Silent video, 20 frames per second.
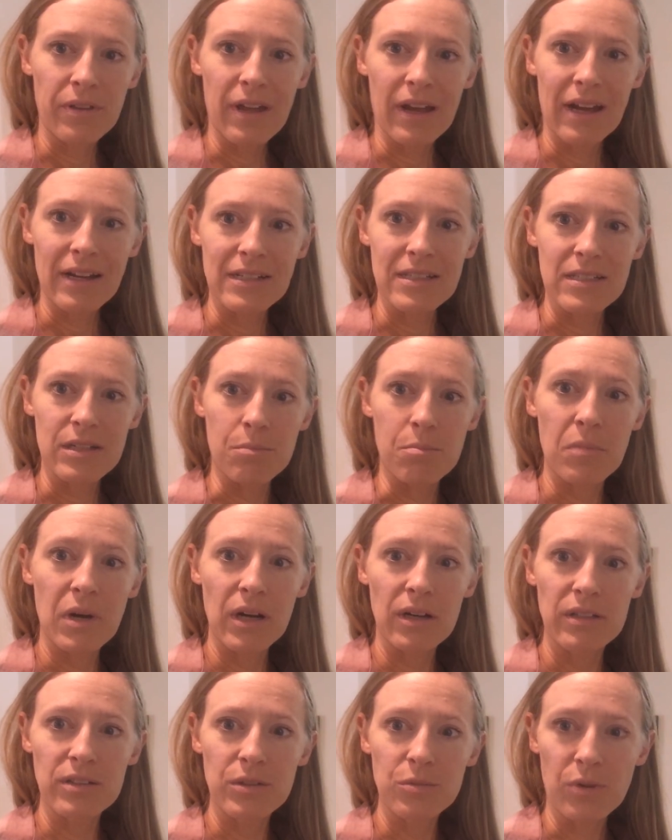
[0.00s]
that has some
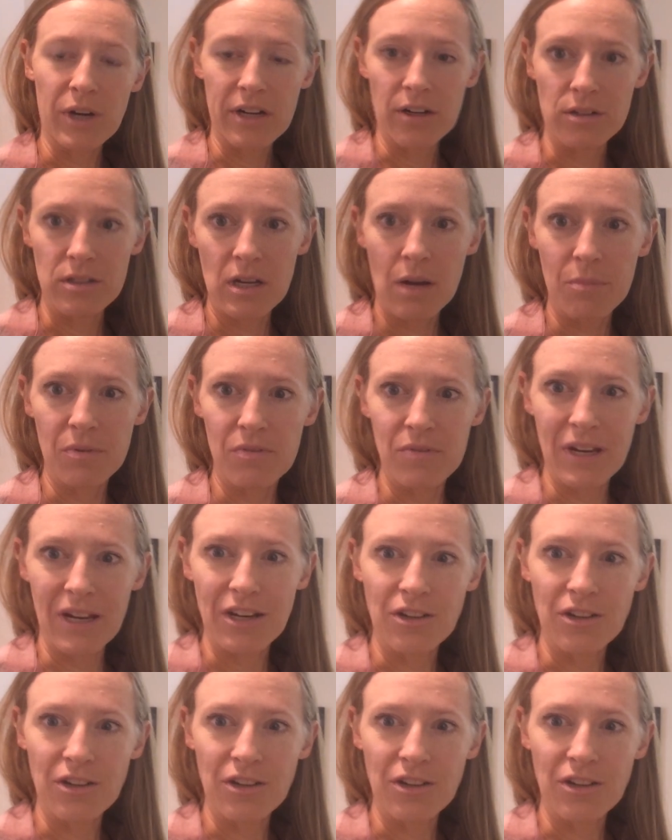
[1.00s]
mugs right on top of it.